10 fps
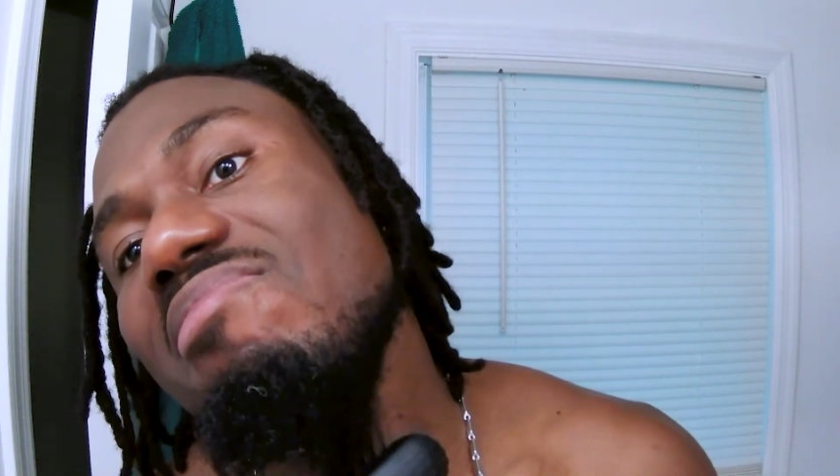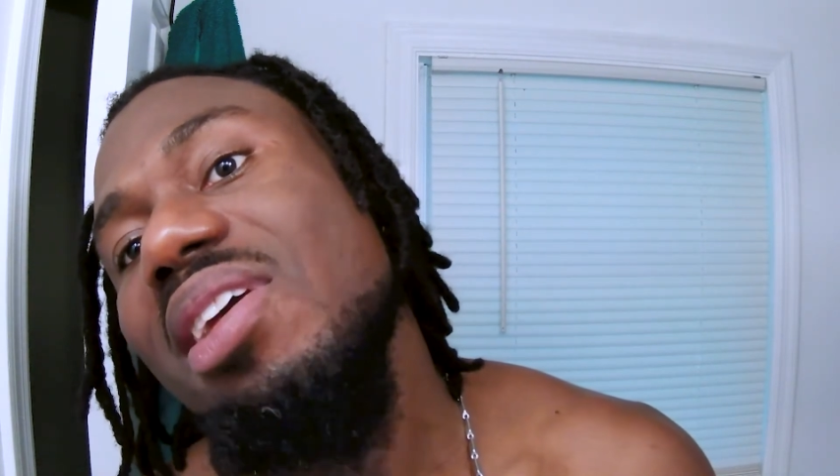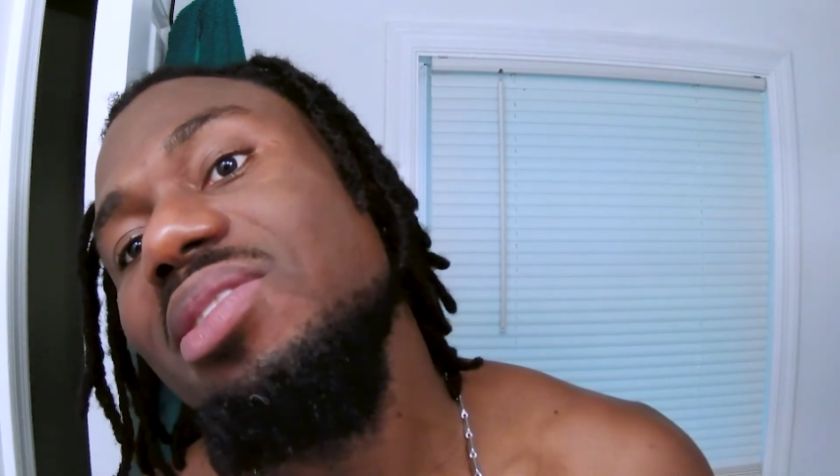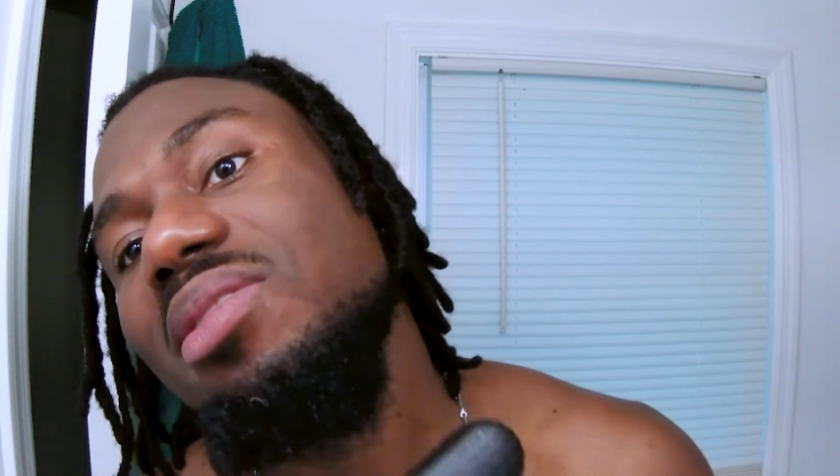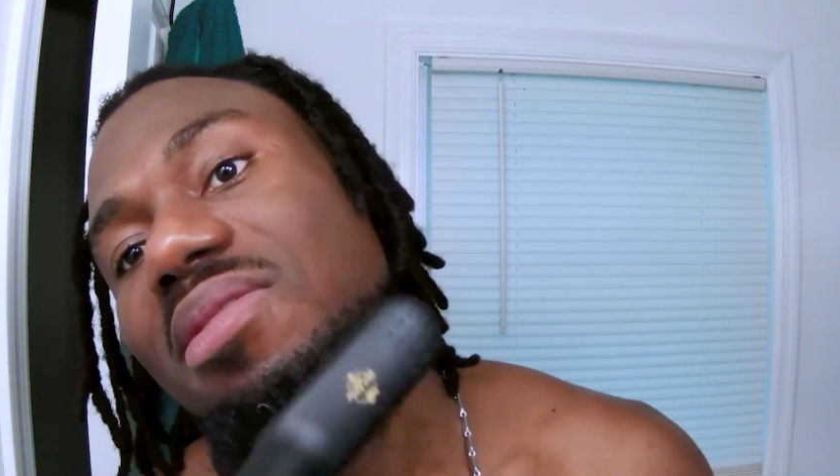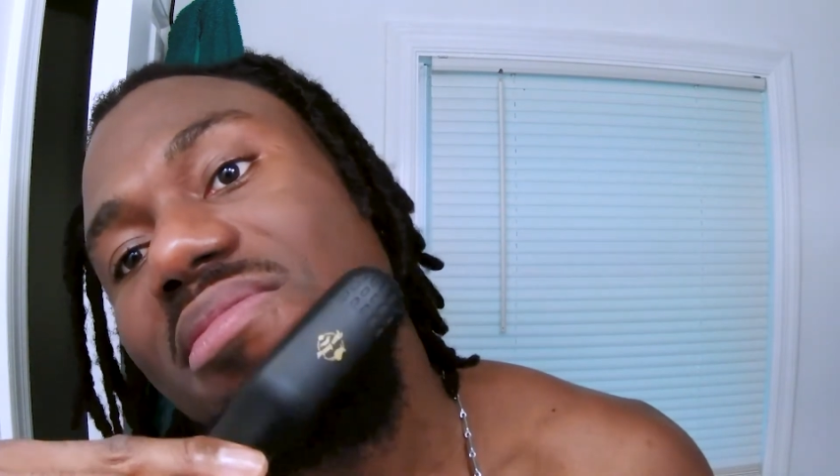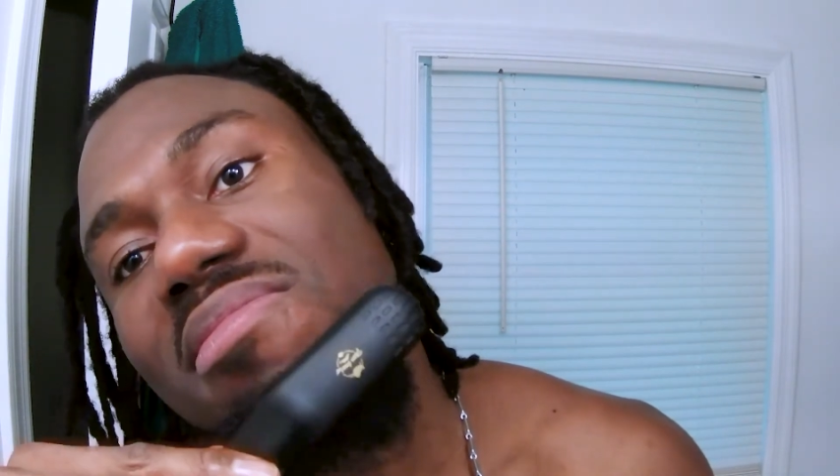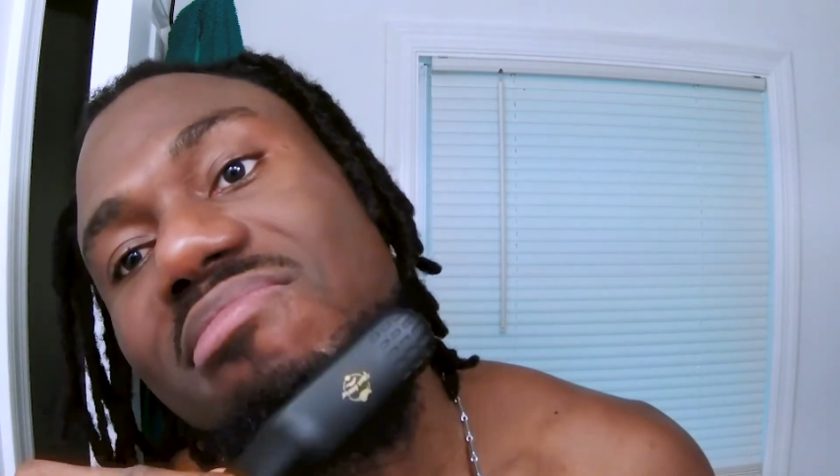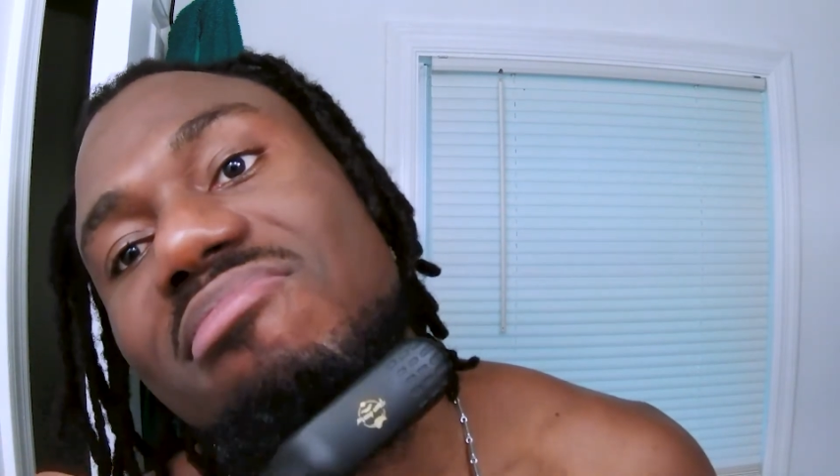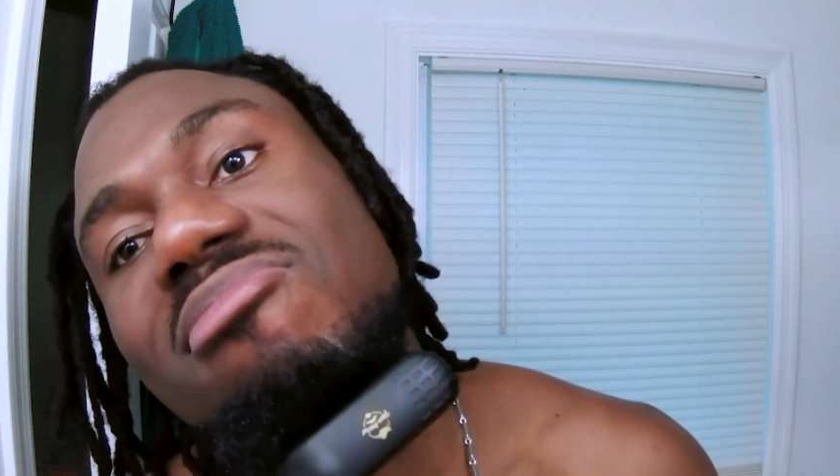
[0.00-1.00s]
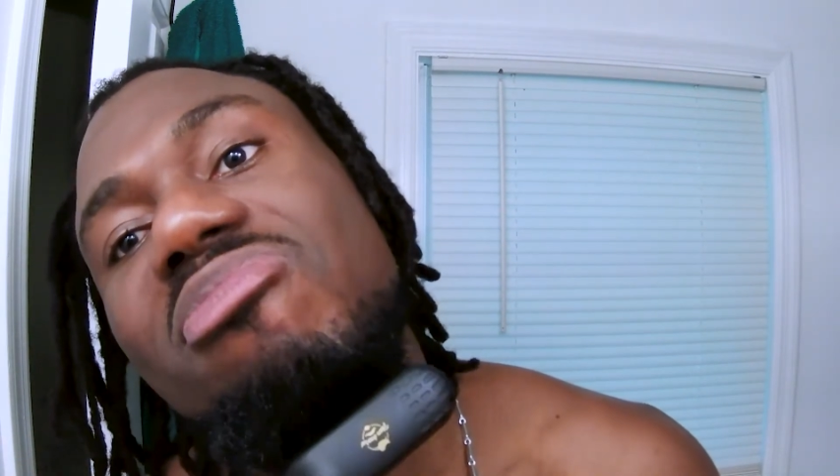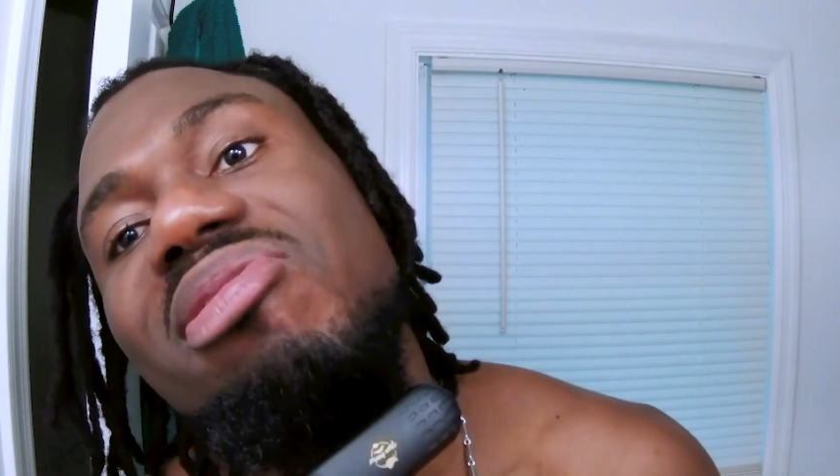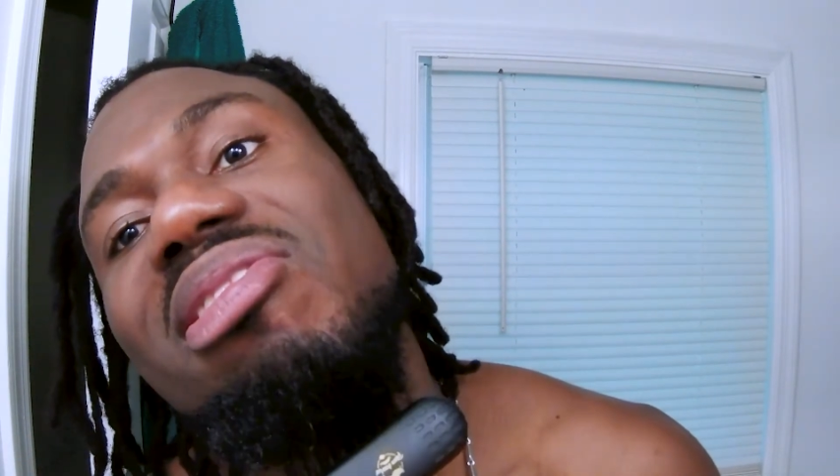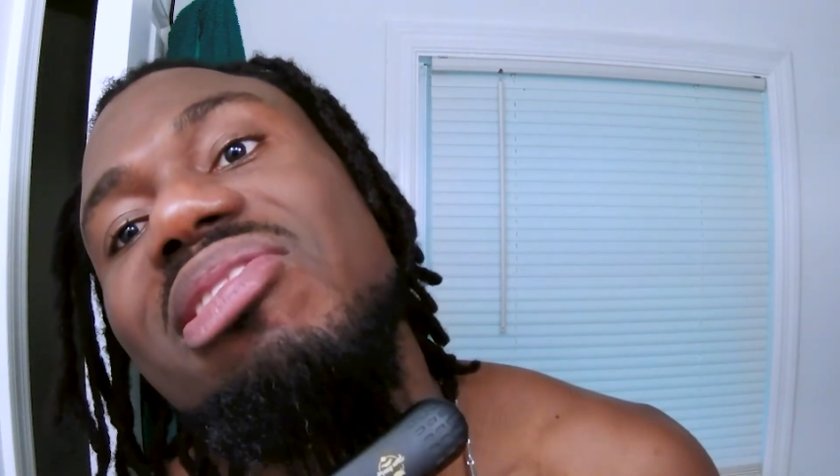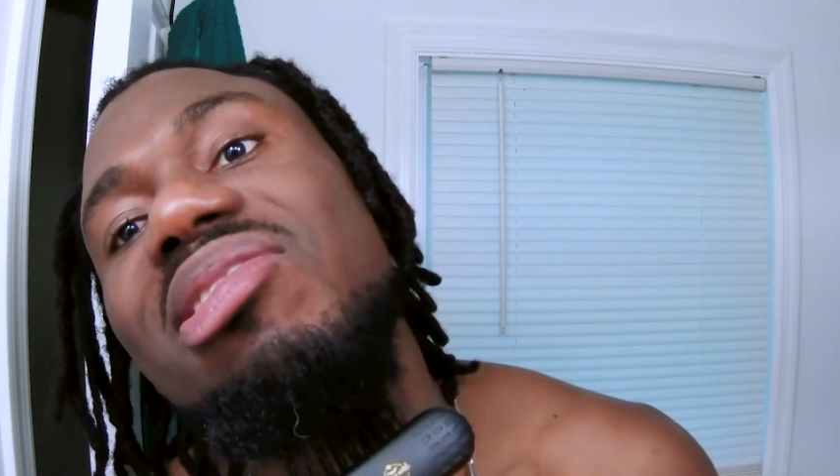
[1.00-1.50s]
that's
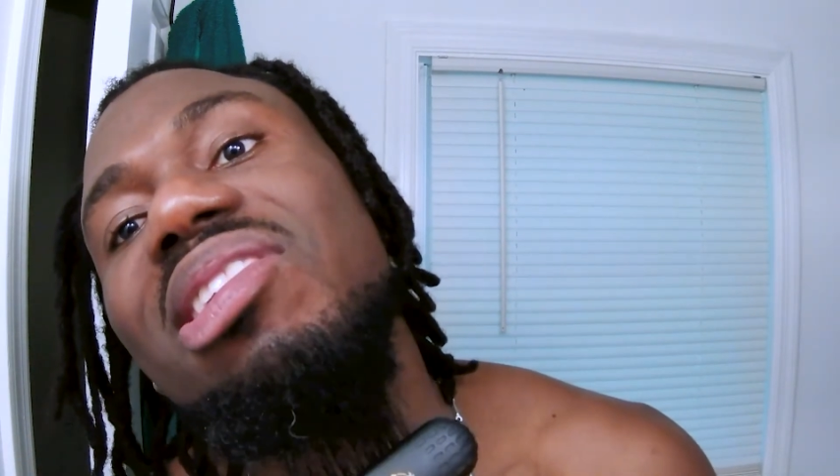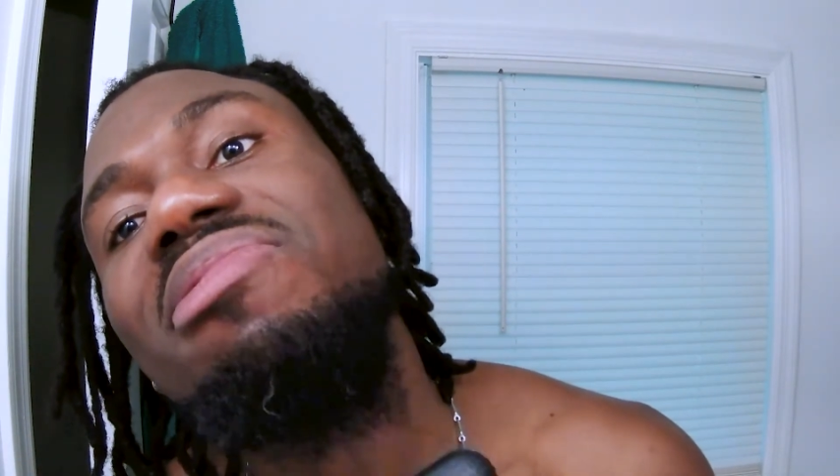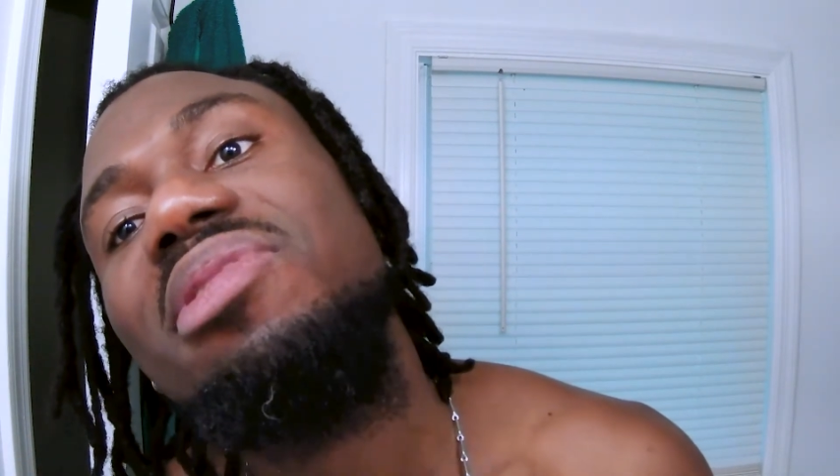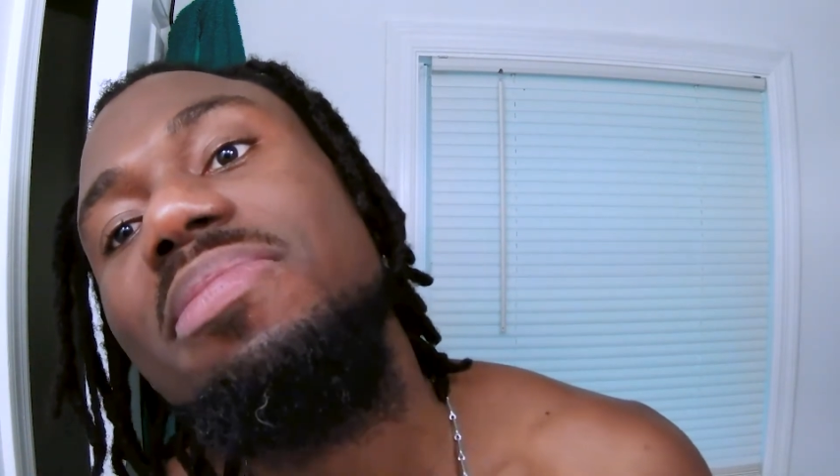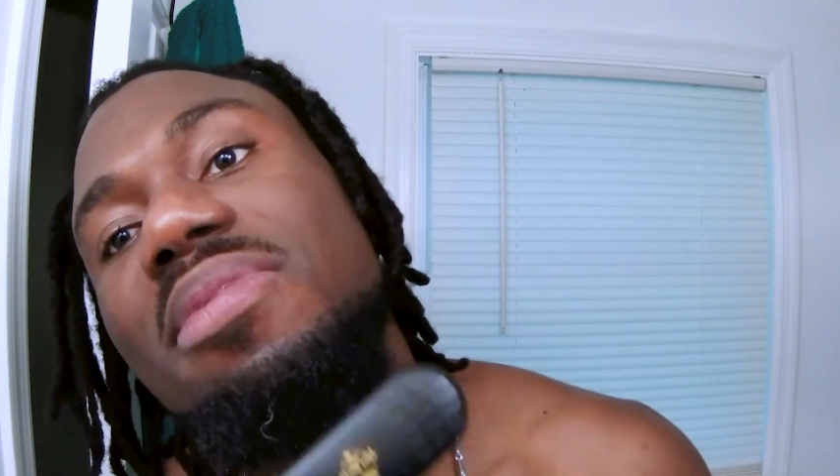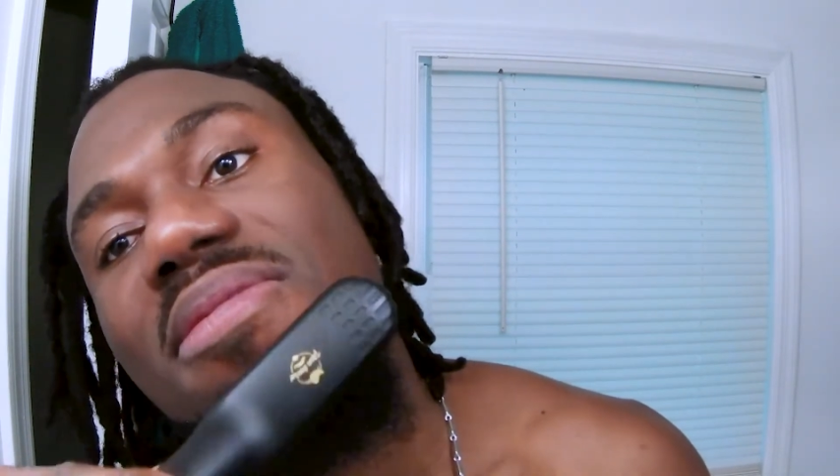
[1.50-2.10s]
where I start from.